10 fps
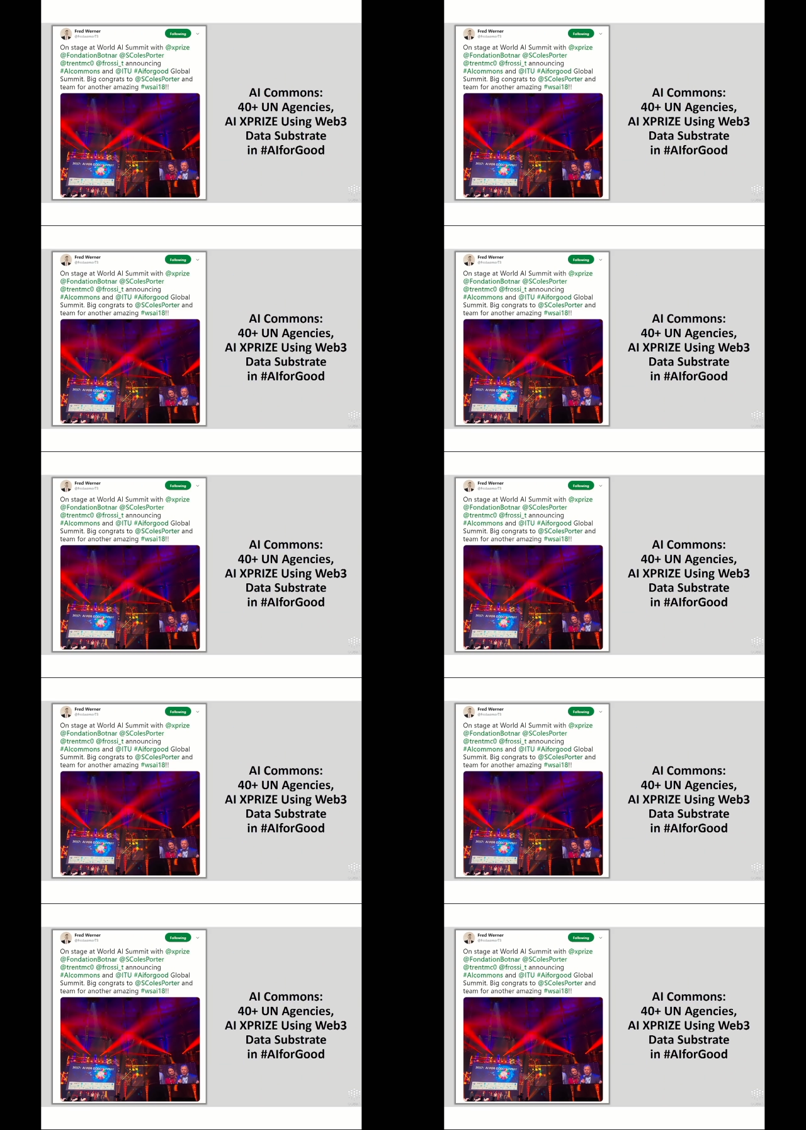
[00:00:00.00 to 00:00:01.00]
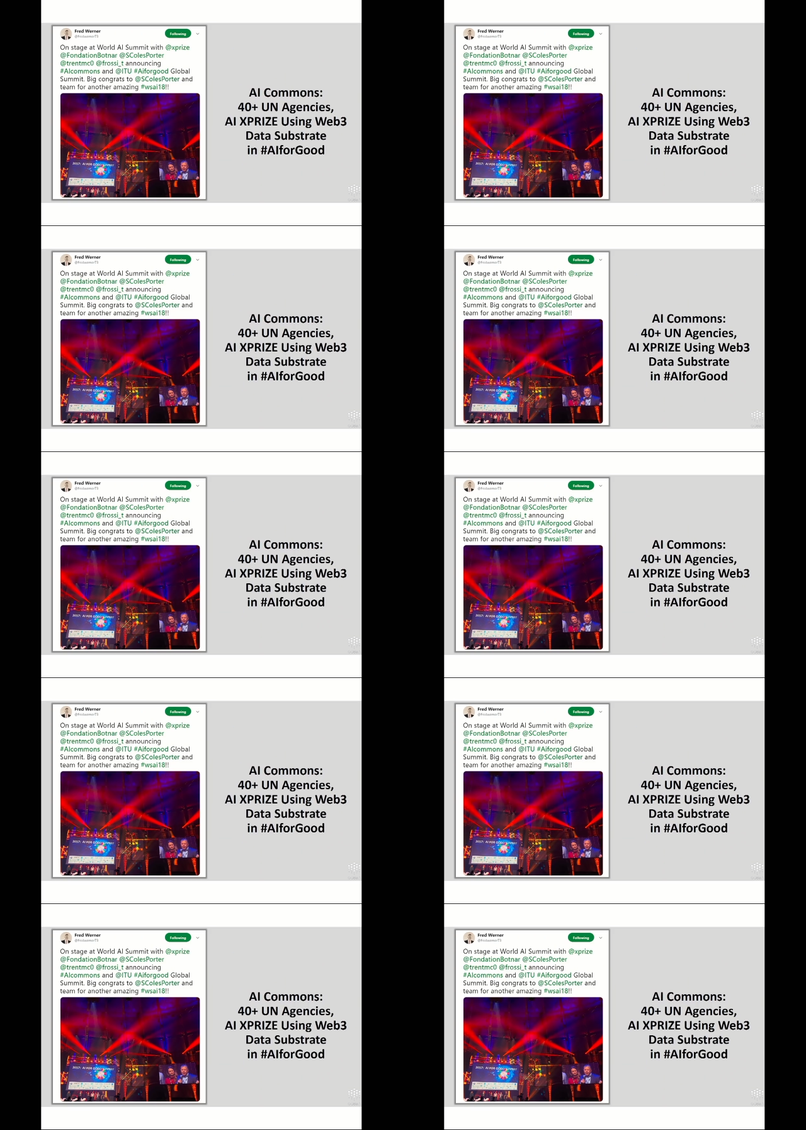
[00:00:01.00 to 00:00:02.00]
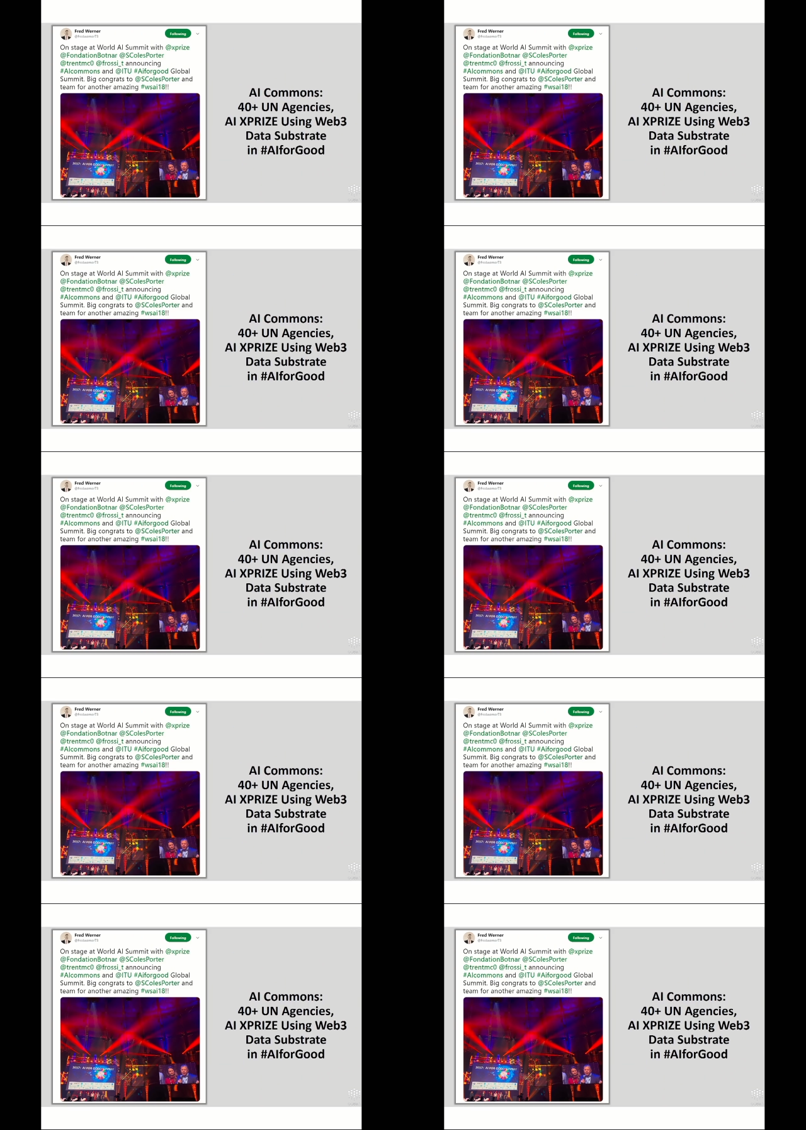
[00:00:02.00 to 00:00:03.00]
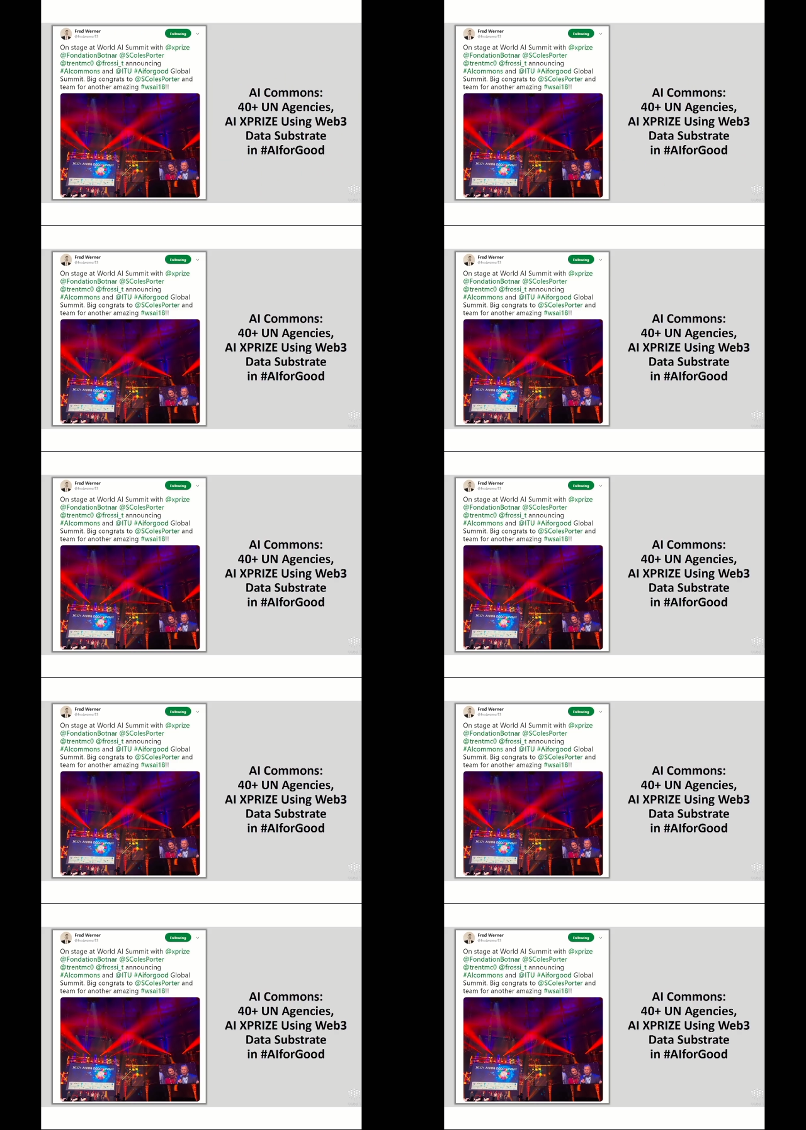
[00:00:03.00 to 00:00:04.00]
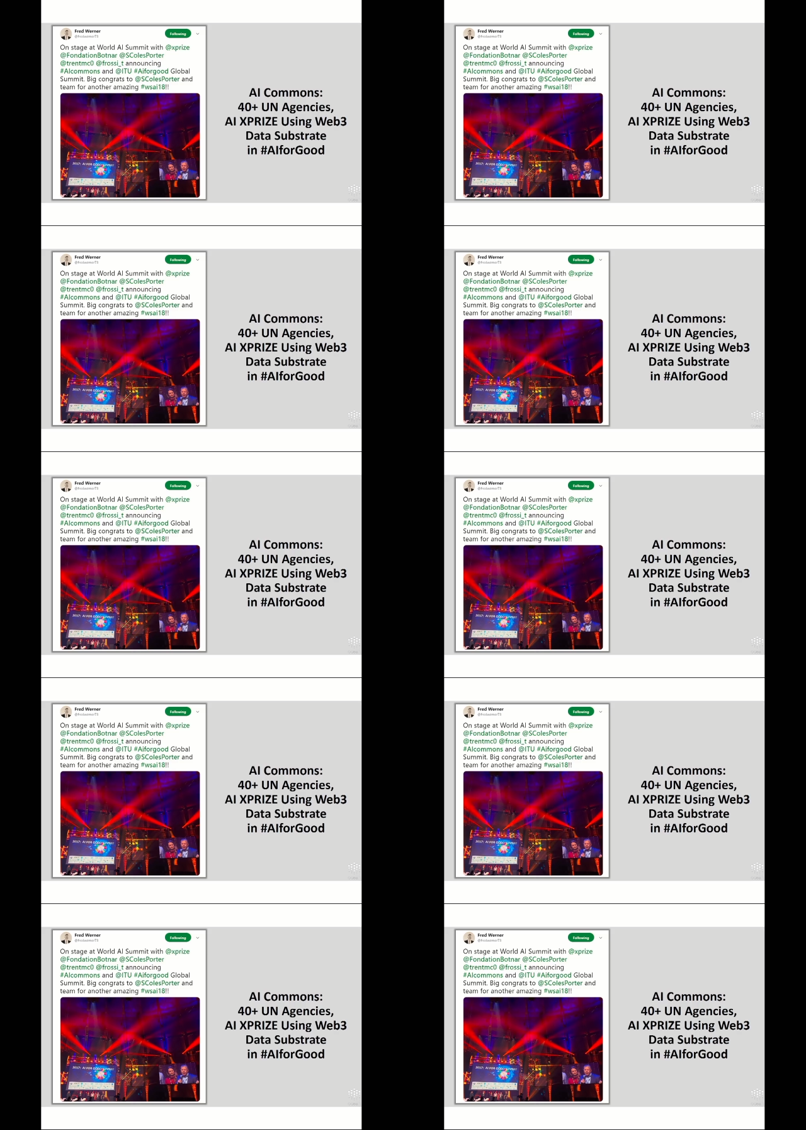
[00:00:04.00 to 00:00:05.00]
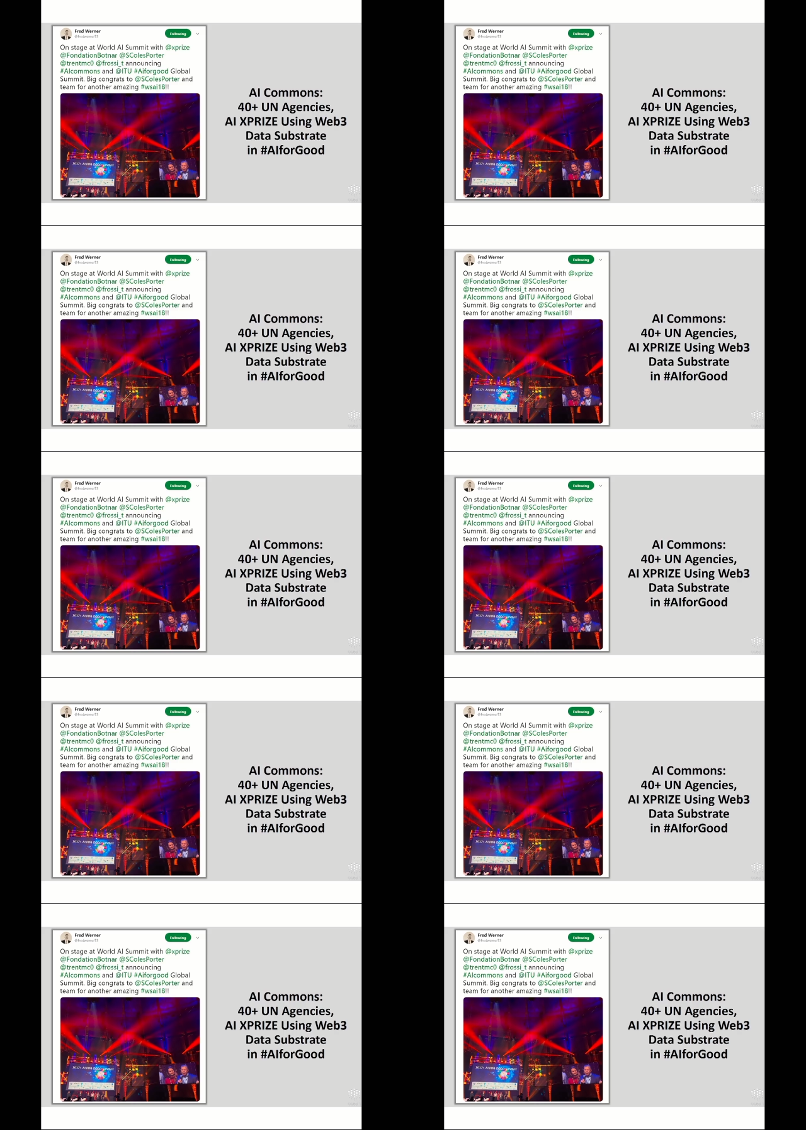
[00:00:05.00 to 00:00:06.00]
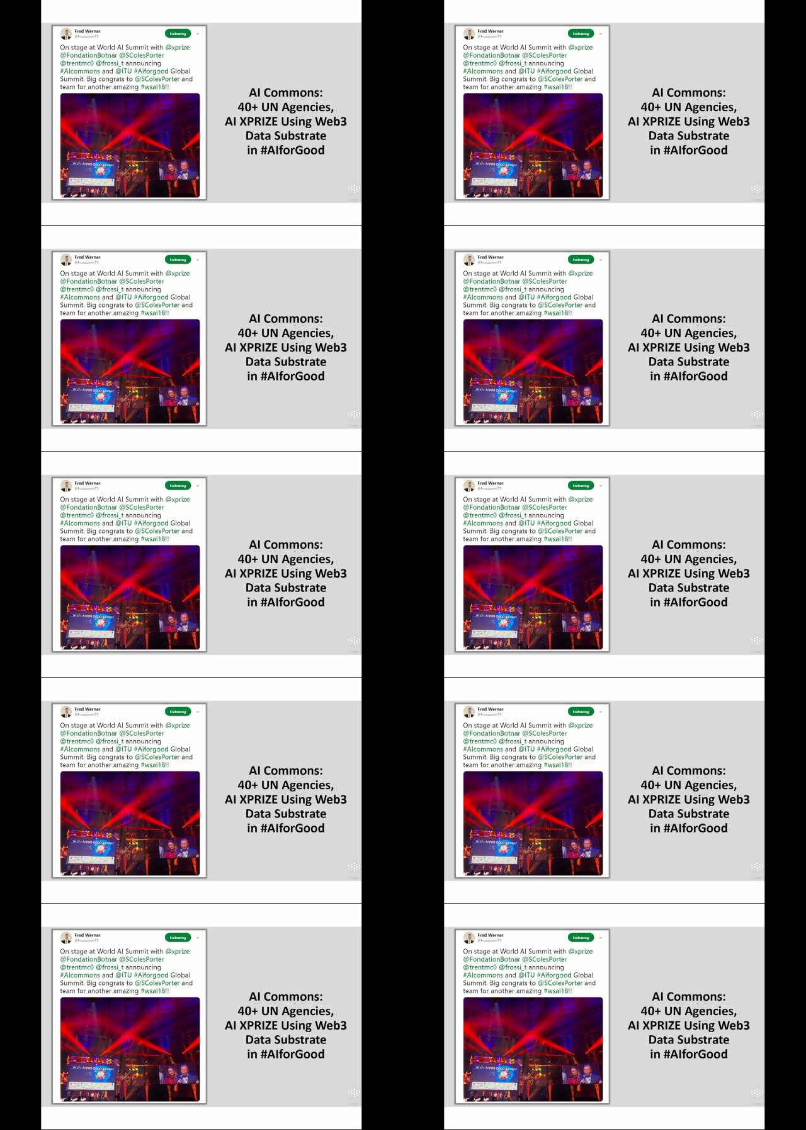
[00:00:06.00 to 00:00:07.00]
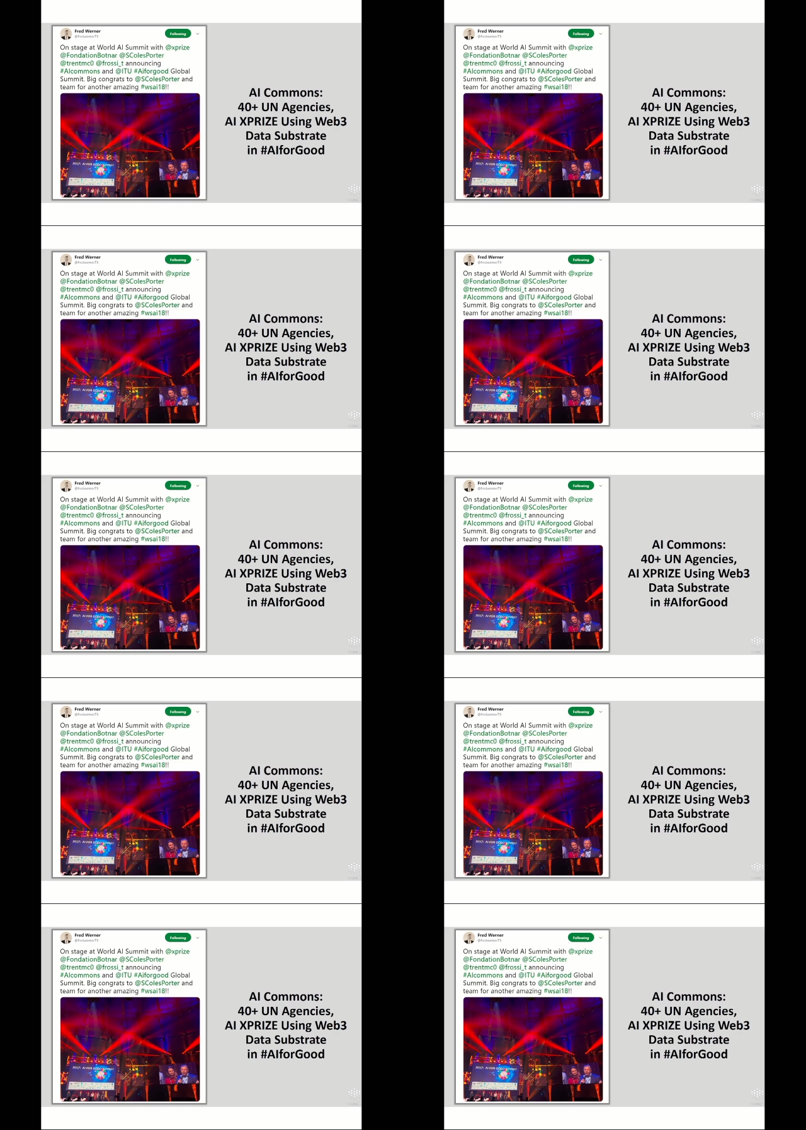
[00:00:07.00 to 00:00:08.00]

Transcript: No face is visible, so there are no lips to read.